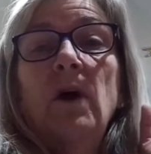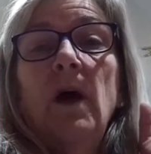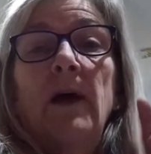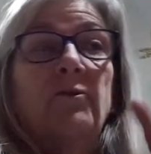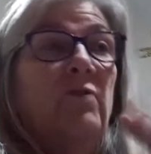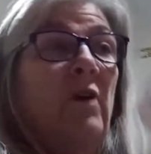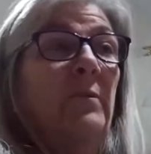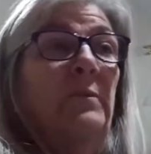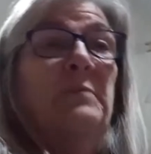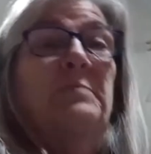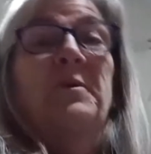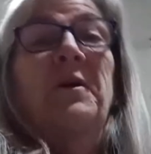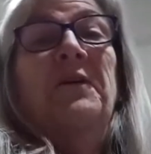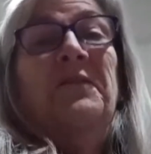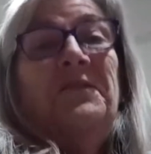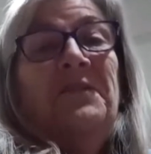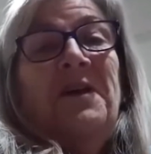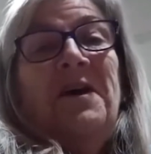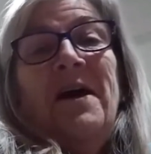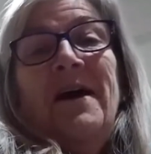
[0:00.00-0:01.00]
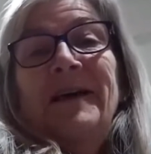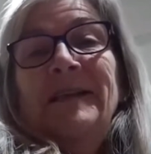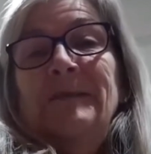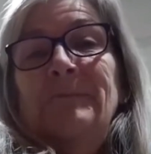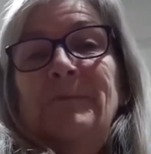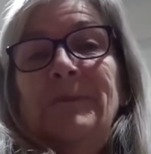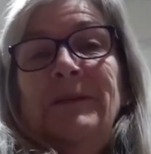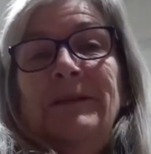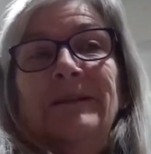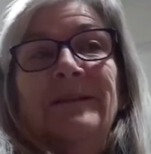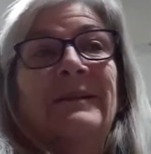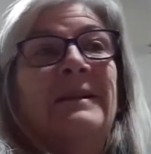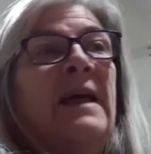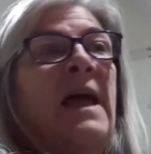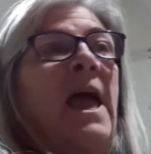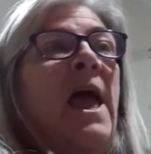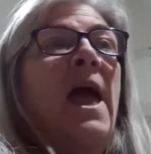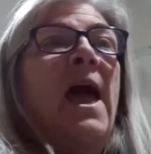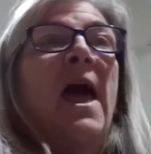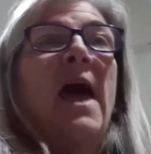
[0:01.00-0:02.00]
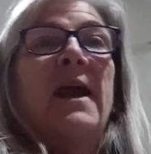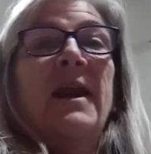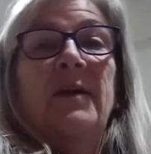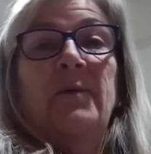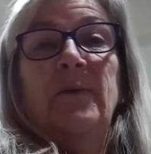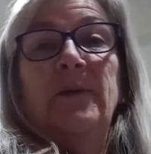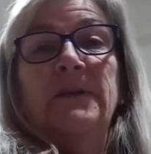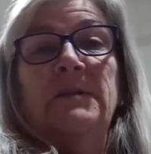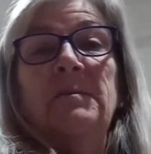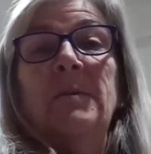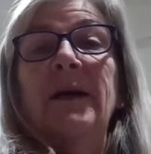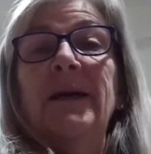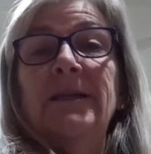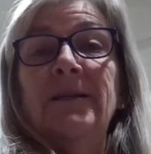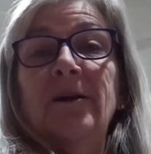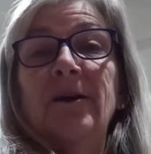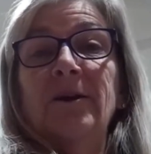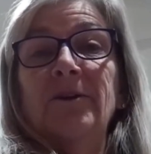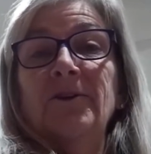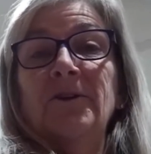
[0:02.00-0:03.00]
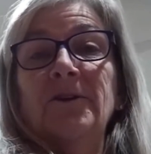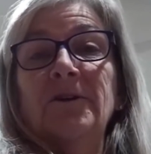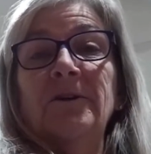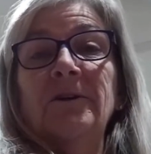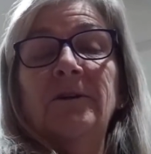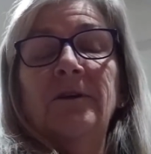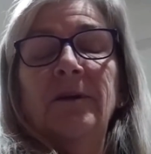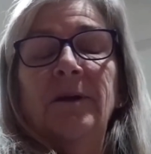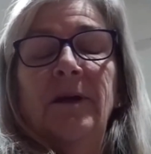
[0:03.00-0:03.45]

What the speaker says: I dropped him off at the hospital, and I went to my doctor